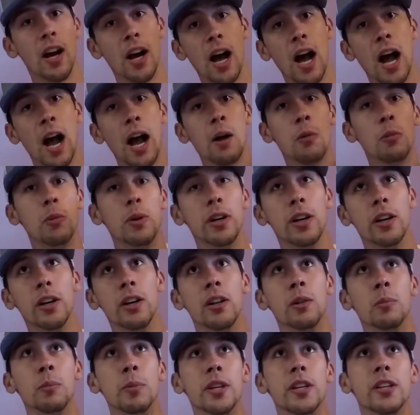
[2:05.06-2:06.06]
I
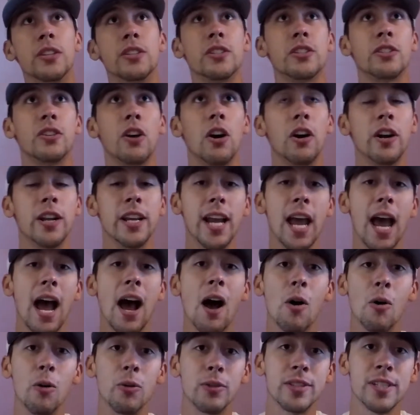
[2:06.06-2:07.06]
will be starting
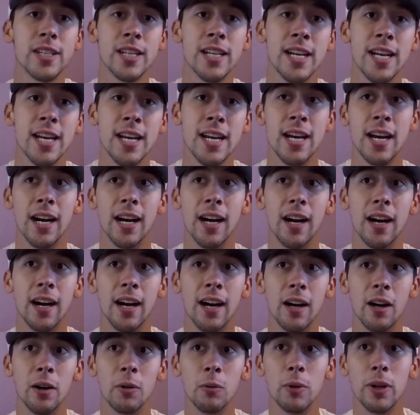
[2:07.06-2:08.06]
out
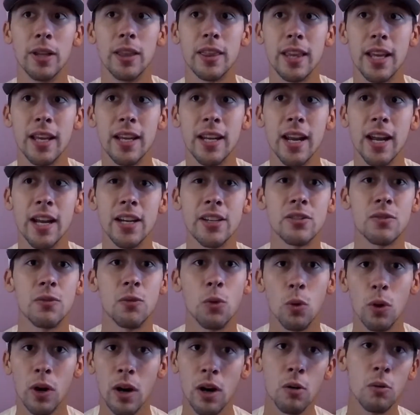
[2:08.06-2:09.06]
with a nice
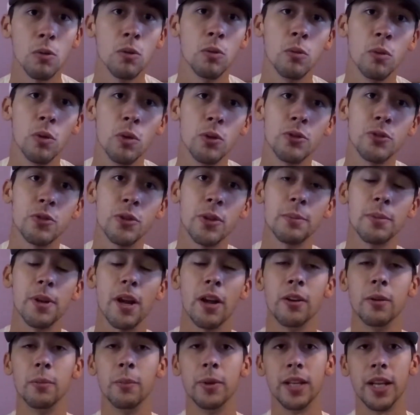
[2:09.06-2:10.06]
4-hour road trip
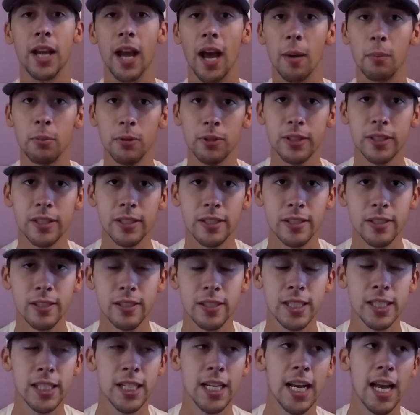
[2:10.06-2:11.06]
down to Minneapolis
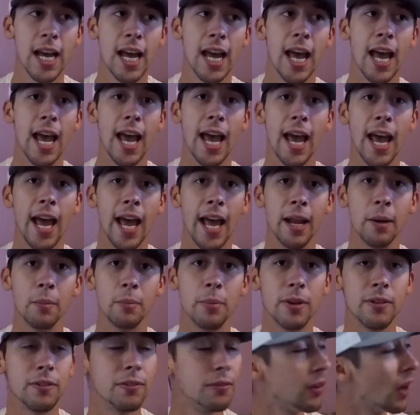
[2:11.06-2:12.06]
and
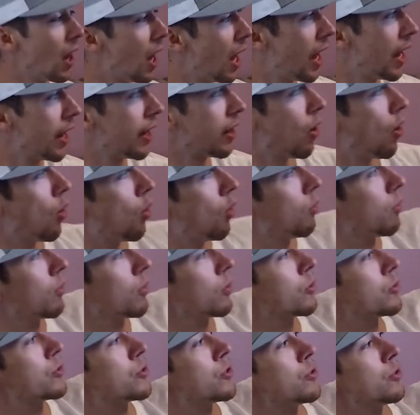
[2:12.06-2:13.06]
be flying
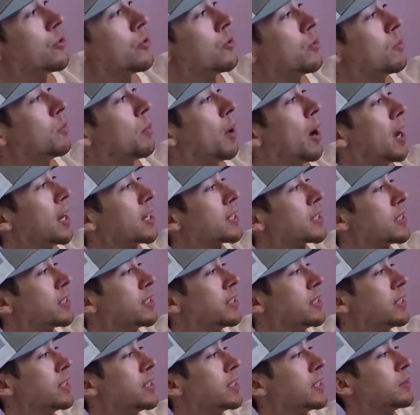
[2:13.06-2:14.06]
over to
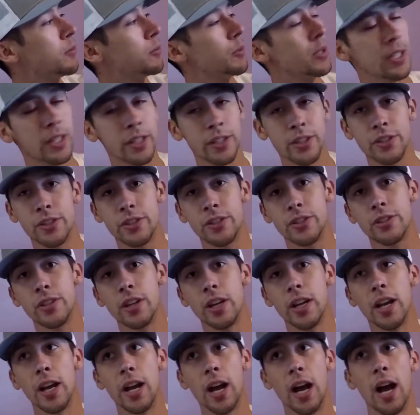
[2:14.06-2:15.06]
Boston, which
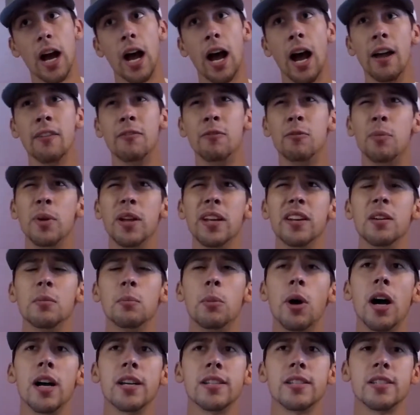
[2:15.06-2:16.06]
I've been to
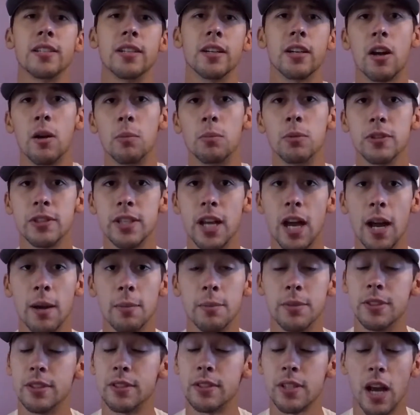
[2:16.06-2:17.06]
Boston a couple
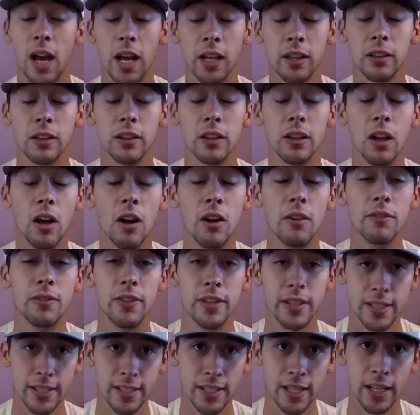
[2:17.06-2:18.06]
times. I love
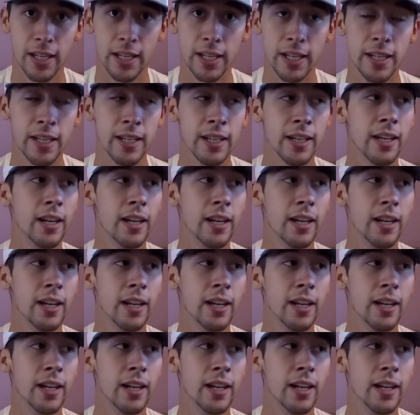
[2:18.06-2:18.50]
the city.